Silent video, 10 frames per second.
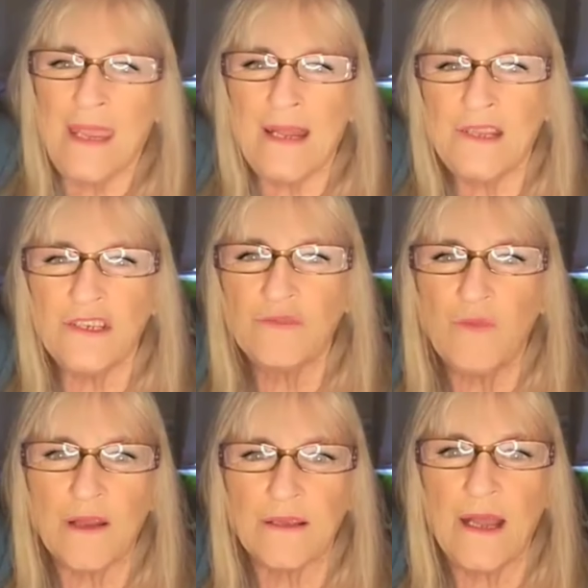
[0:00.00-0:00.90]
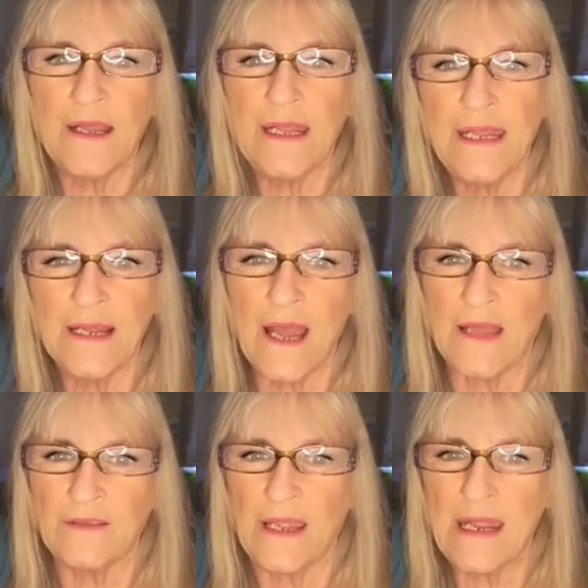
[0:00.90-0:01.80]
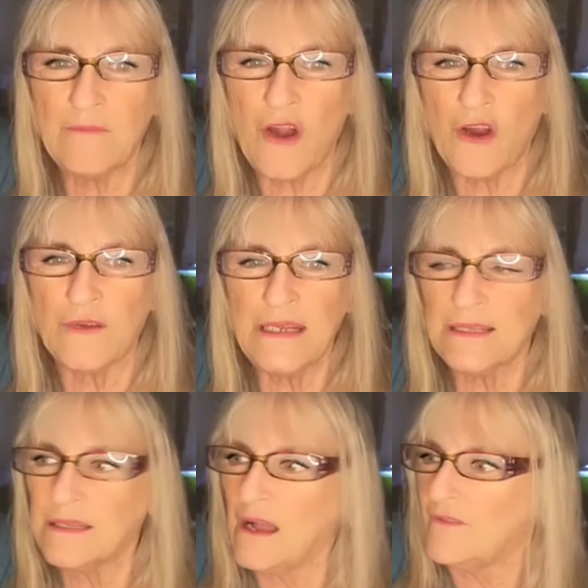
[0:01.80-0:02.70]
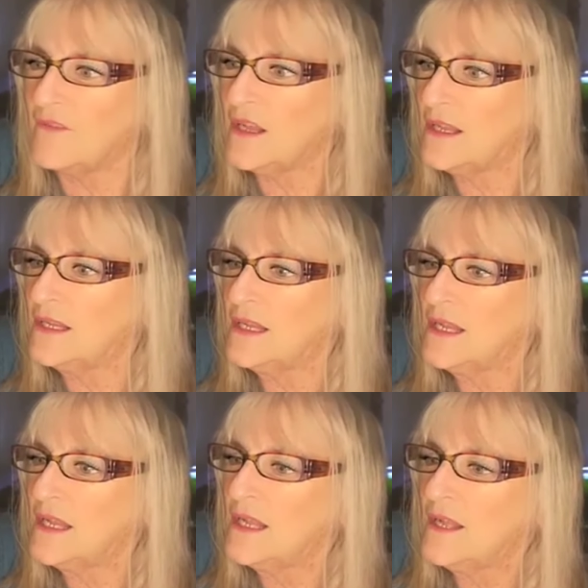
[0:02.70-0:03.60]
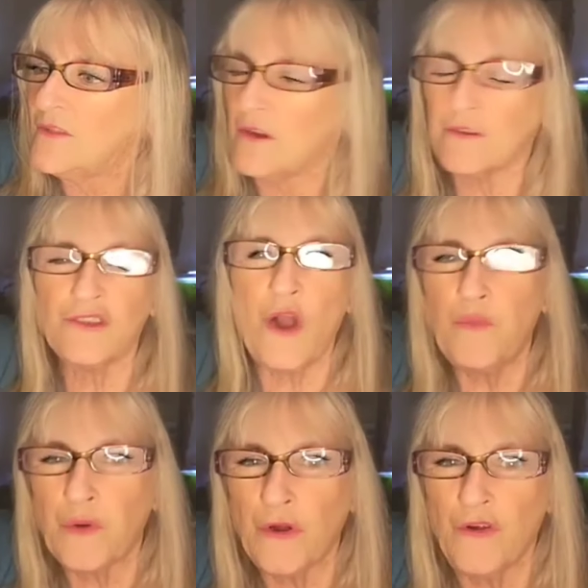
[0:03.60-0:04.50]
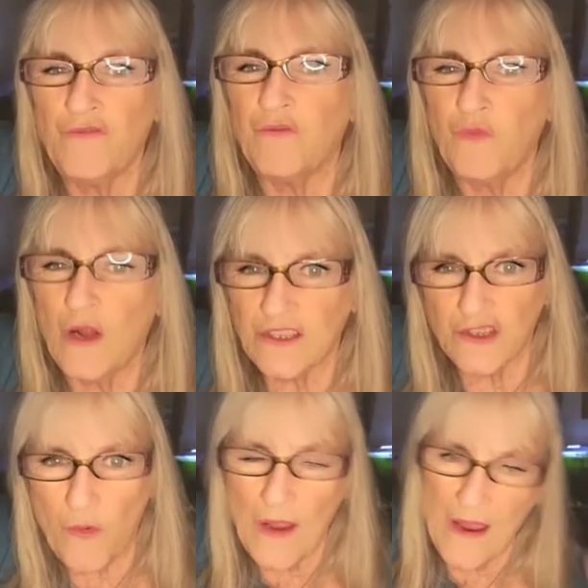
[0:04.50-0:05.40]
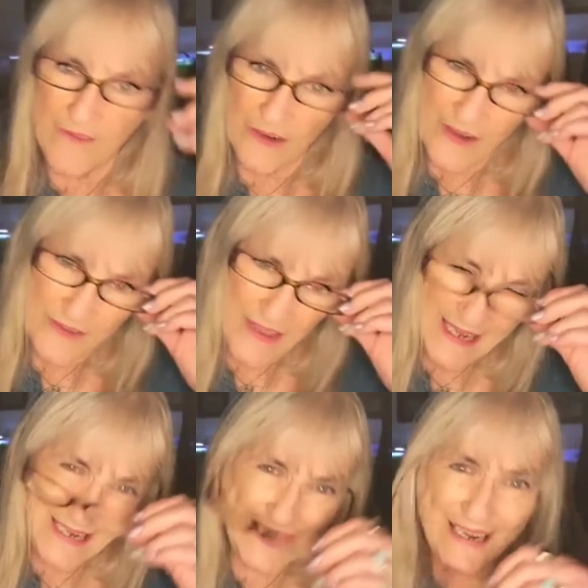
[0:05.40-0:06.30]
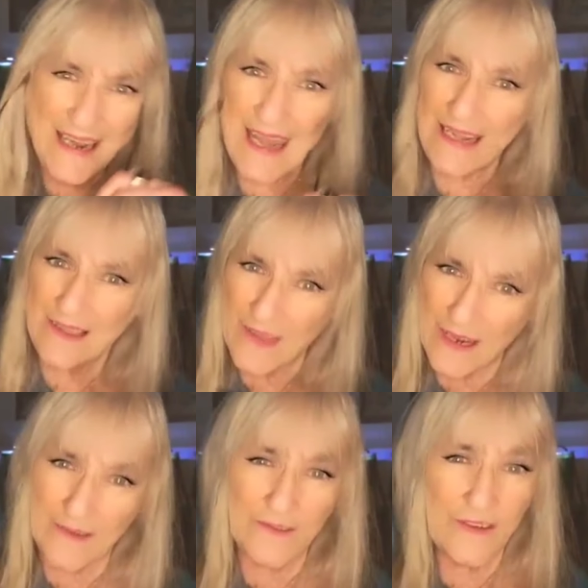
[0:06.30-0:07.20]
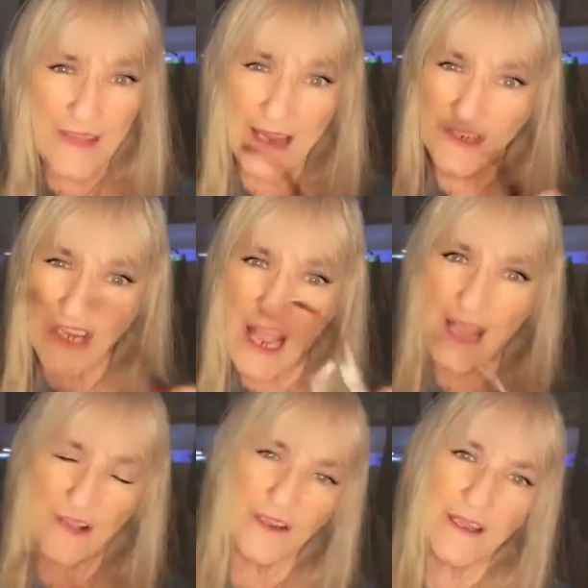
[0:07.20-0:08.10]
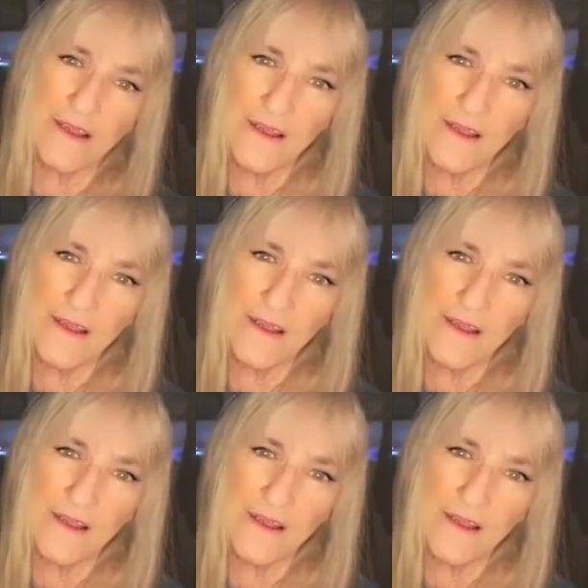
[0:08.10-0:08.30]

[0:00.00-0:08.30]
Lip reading: And I just want to hit on the MRE stuff. There is no proof whatsoever that he did anything to that child.